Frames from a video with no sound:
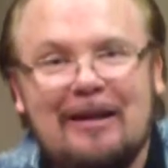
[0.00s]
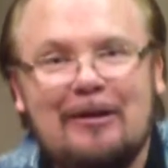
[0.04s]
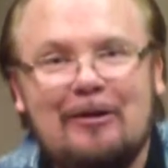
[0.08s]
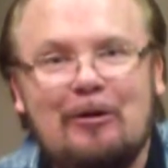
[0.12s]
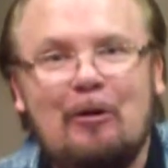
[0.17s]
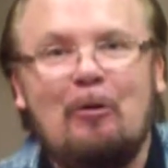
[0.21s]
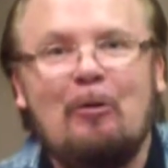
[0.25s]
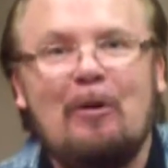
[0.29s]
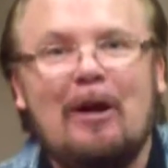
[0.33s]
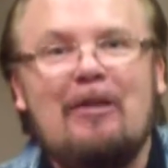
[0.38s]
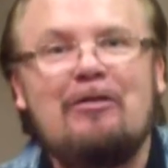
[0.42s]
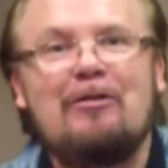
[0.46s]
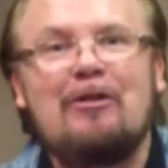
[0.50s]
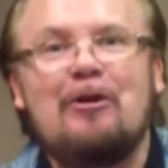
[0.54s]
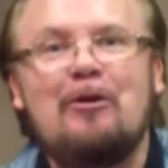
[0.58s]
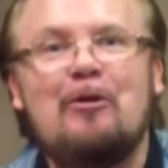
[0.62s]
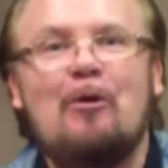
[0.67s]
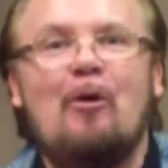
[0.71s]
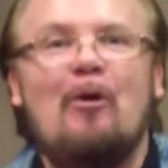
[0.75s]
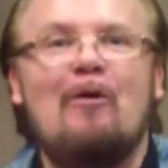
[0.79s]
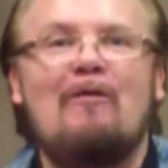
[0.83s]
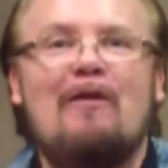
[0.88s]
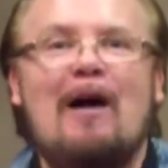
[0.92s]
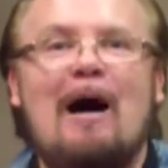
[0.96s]
Don't let the
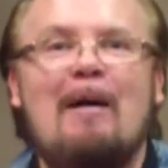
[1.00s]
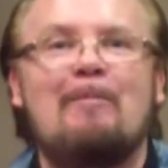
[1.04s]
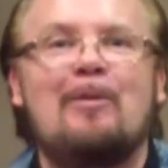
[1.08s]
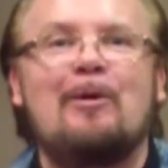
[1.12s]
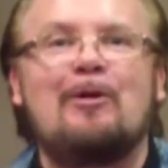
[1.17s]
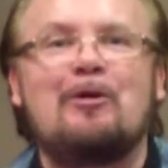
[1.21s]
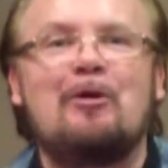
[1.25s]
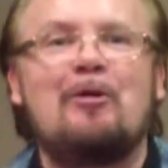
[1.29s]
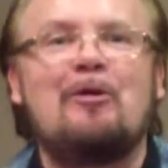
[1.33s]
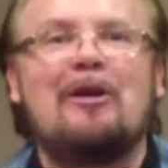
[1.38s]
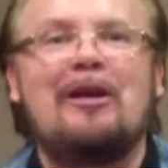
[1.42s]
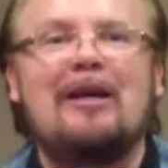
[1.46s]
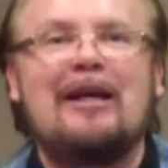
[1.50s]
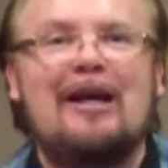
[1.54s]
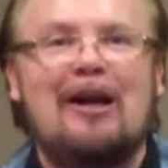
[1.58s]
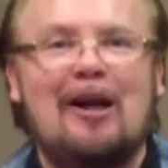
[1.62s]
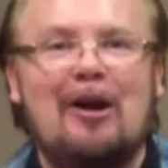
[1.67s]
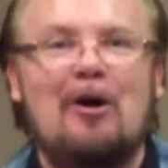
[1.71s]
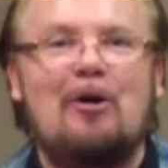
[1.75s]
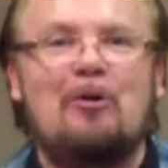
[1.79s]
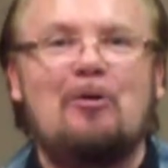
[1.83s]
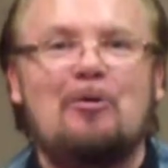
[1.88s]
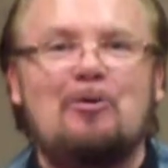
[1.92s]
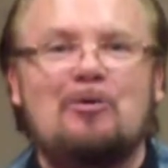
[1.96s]
door of opportunity
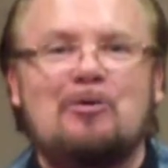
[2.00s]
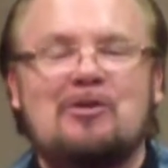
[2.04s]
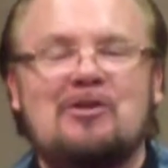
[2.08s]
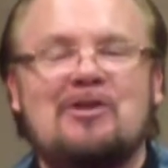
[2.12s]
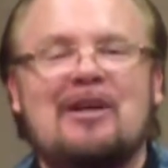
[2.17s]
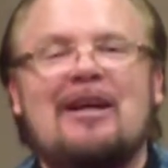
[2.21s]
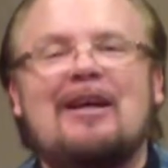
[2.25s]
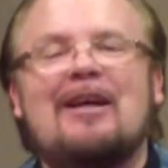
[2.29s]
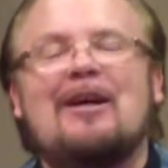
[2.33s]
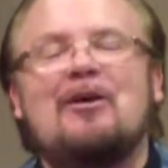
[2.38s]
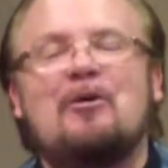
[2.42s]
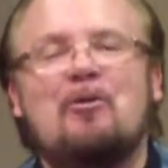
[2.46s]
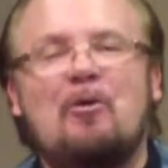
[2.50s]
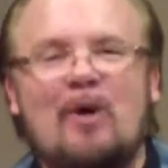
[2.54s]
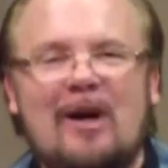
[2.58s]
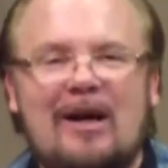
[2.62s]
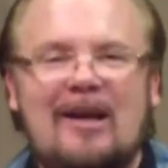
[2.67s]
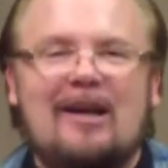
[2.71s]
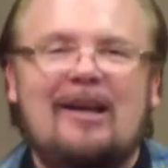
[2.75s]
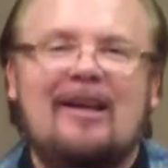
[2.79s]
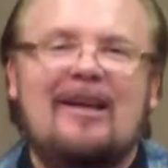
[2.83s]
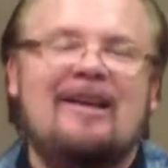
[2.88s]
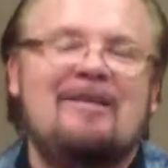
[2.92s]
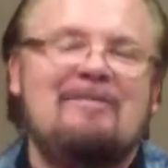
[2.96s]
close
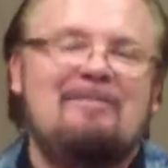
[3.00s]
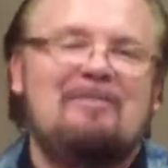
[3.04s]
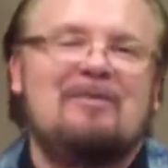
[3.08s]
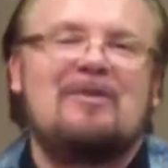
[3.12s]
quickly.